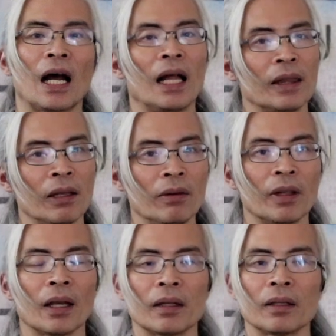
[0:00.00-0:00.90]
Until
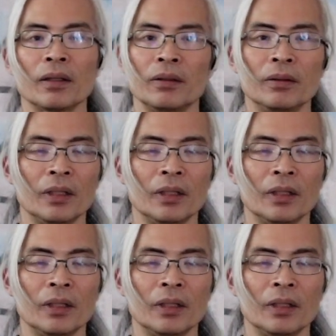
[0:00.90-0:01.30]
then, you